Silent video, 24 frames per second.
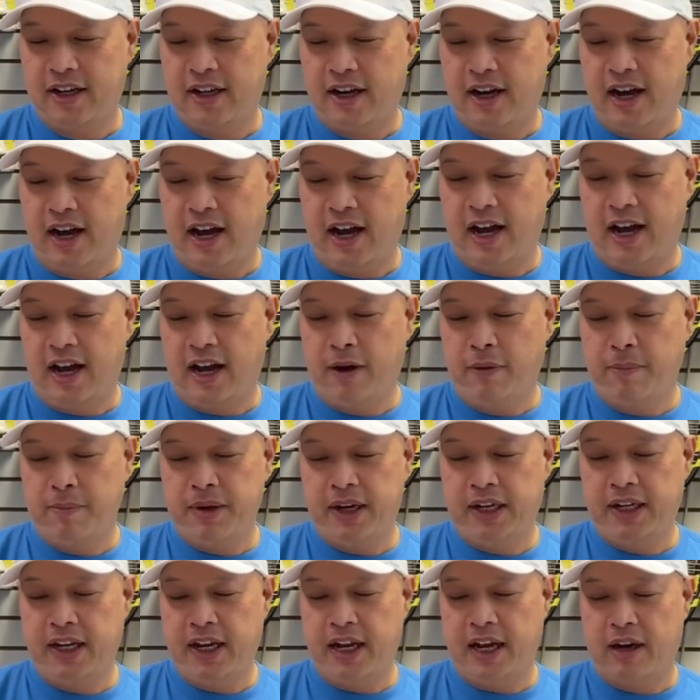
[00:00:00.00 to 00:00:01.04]
How
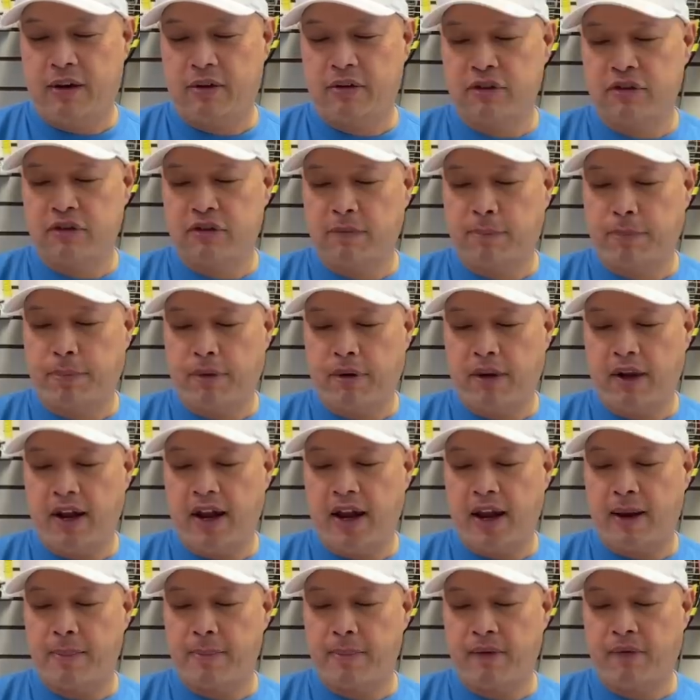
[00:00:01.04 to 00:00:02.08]
many hours of
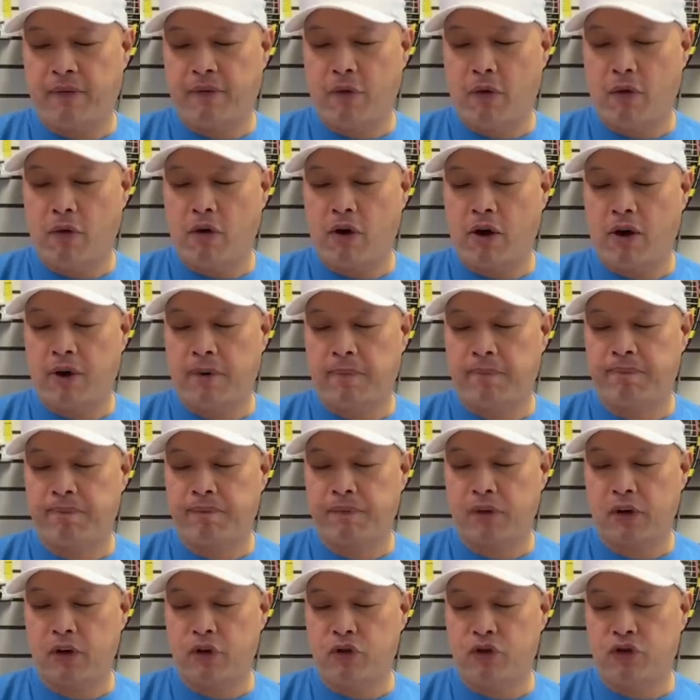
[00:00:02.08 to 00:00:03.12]
play before
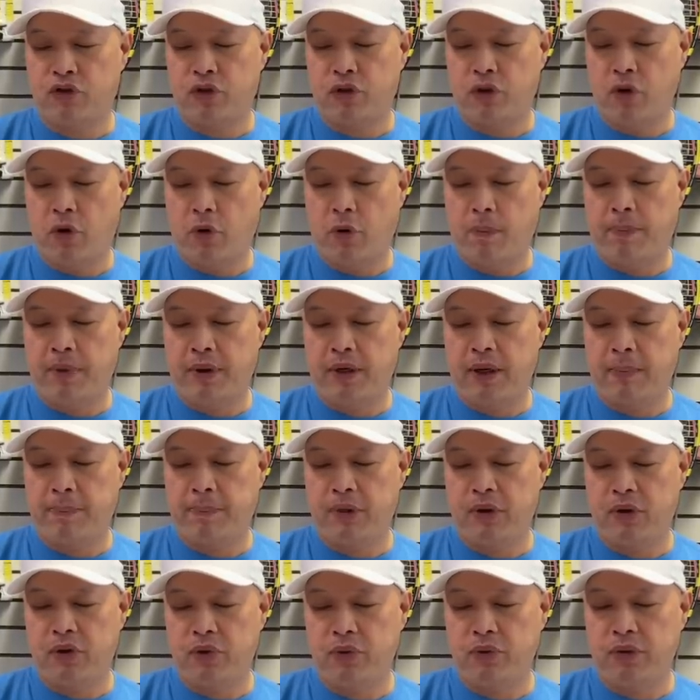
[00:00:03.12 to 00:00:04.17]
you should open up
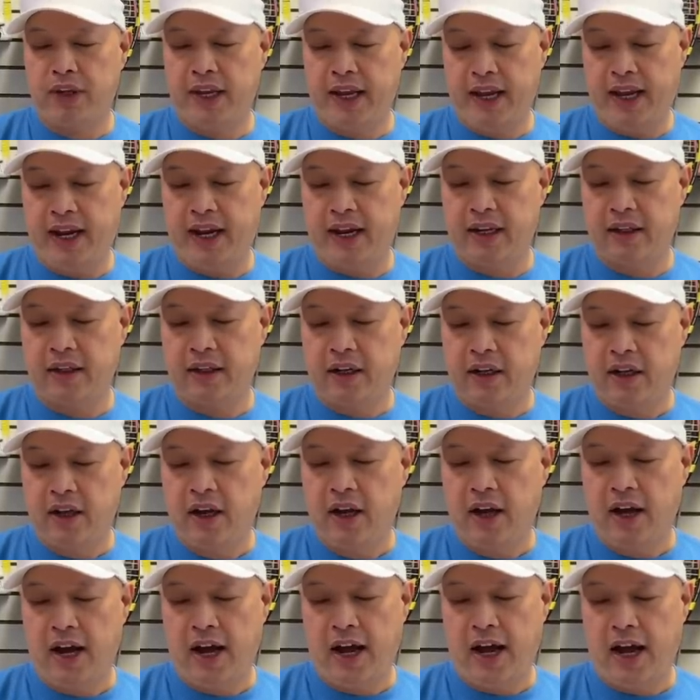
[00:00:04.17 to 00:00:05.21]
a new can?
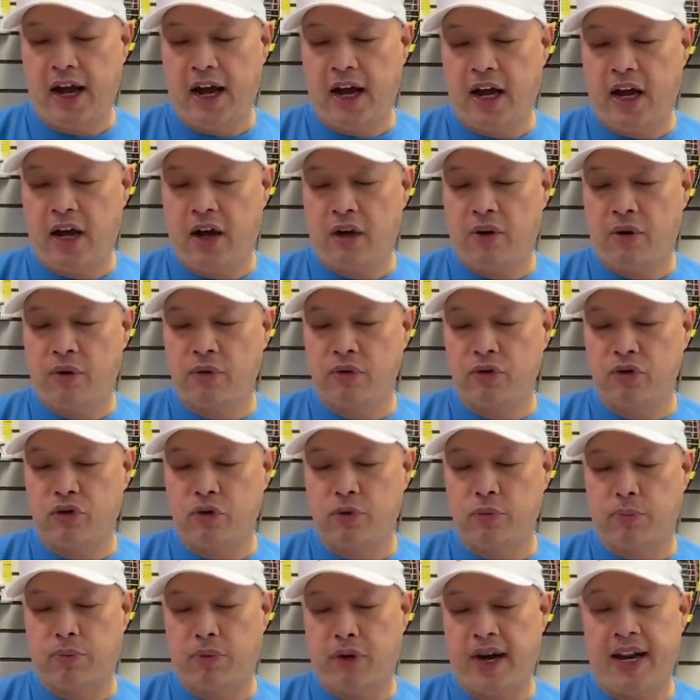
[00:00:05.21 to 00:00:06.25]
How
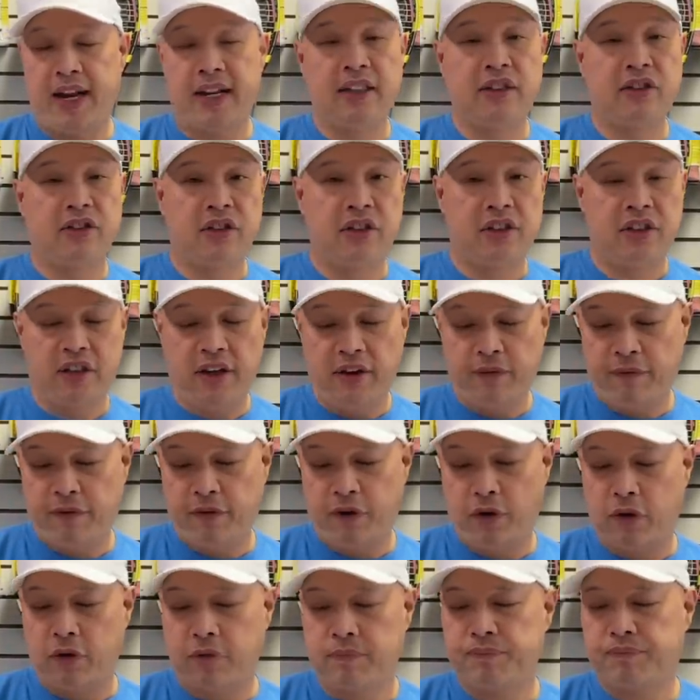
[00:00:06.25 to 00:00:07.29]
do brands
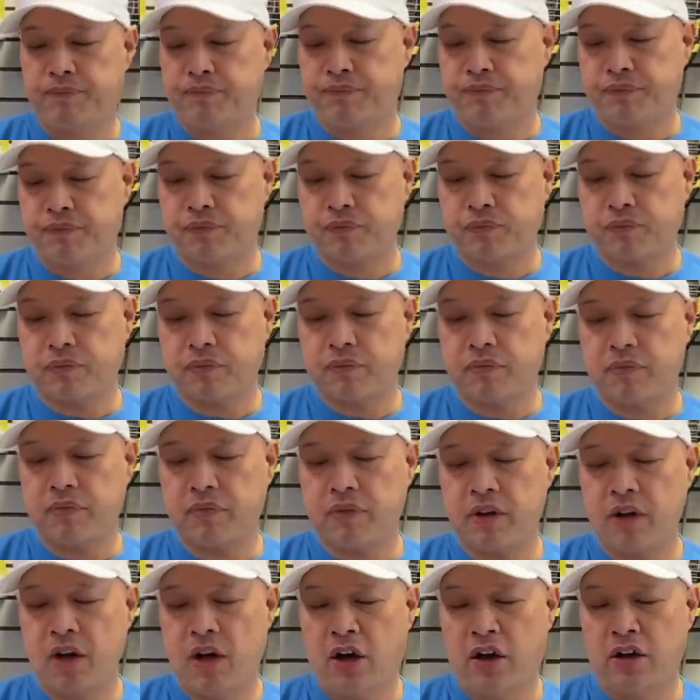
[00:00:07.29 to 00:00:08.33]
differ?
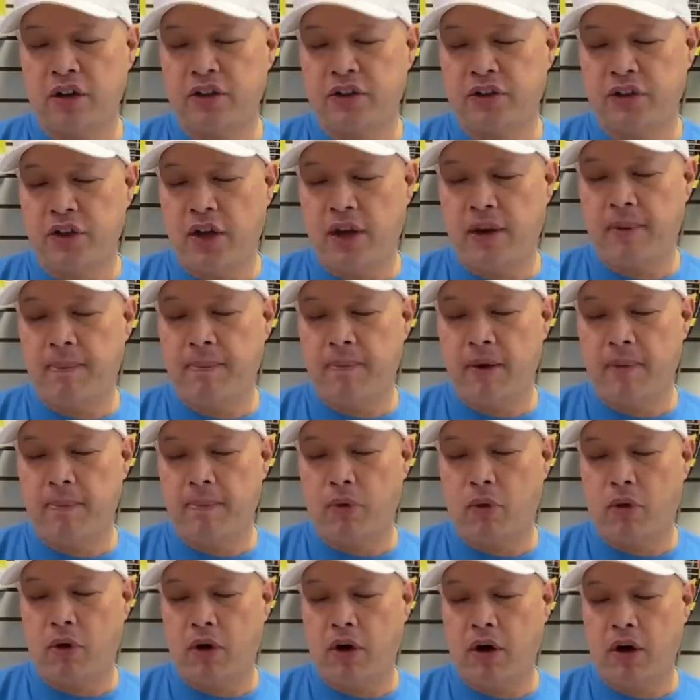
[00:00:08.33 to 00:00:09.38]
Are some
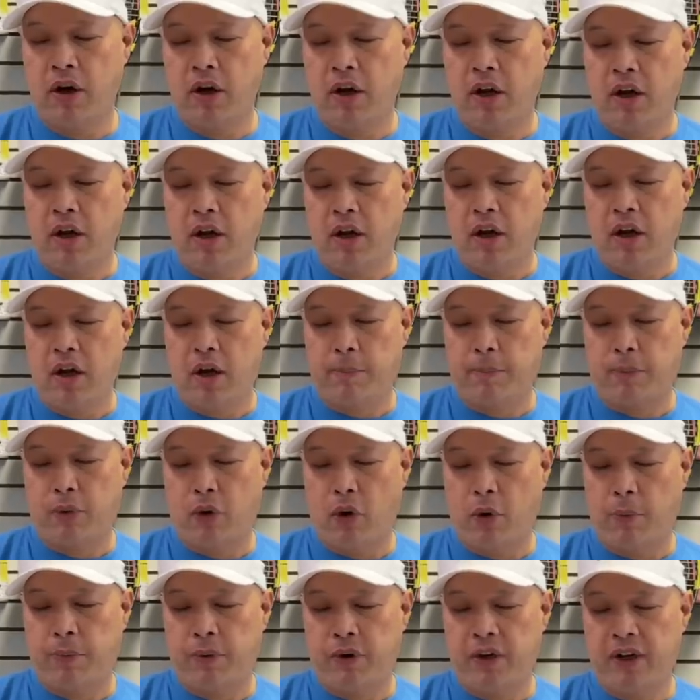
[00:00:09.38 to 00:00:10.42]
more
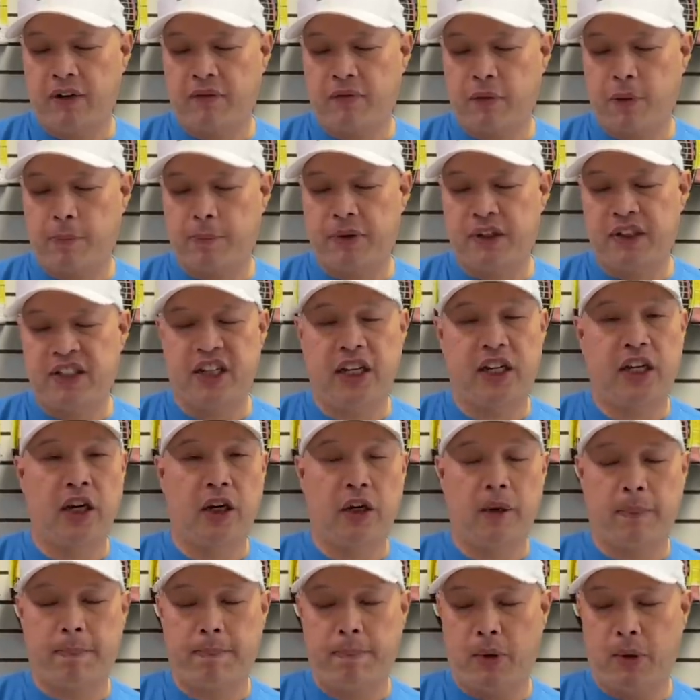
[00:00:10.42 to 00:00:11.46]
appropriate for
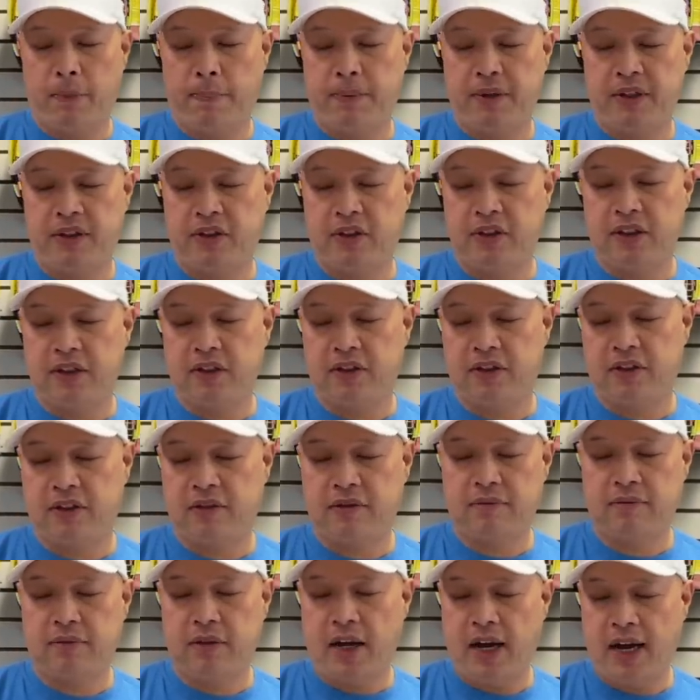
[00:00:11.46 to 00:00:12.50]
particular
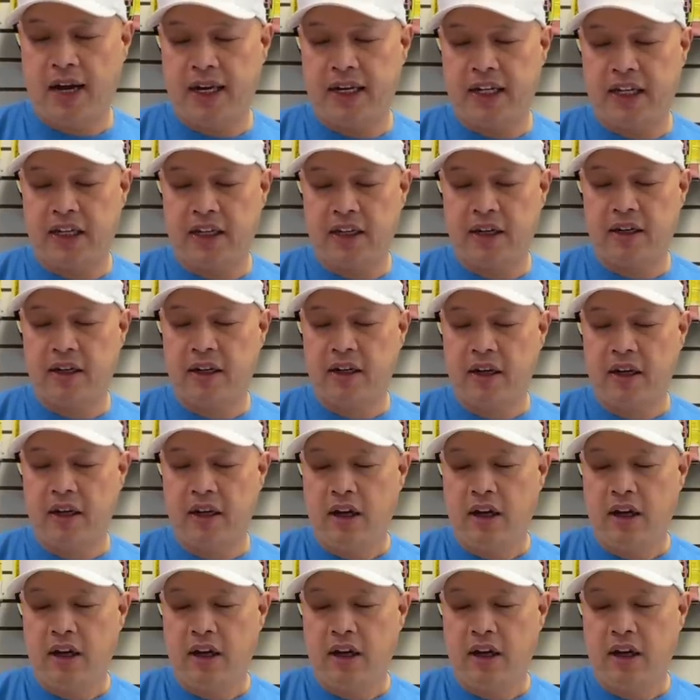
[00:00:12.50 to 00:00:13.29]
purposes? i.e.